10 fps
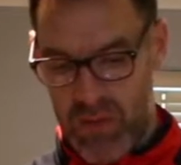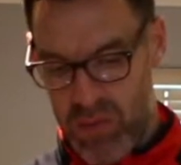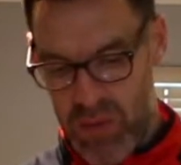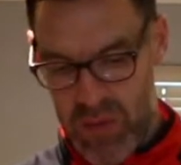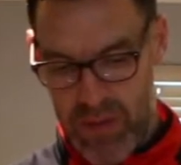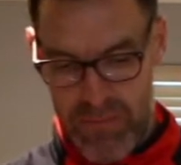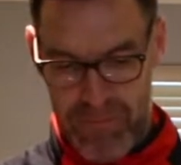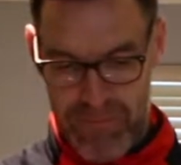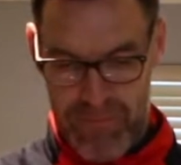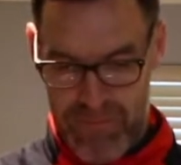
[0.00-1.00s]
1 of them,
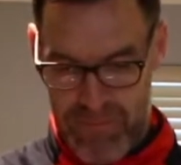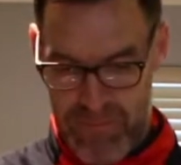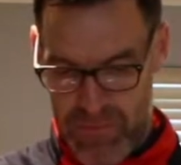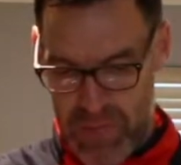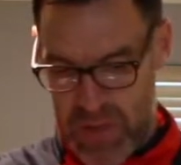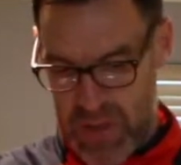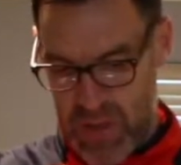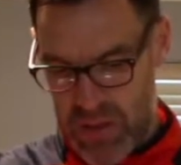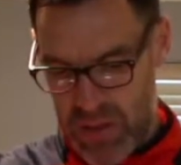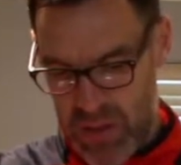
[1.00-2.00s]

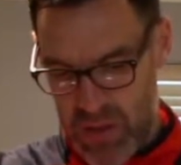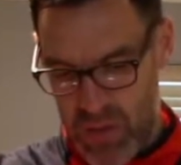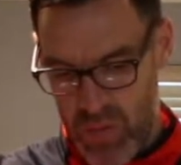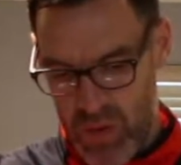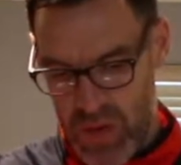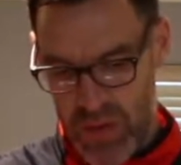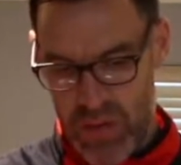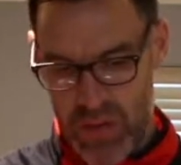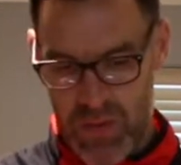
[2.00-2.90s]
and the second one,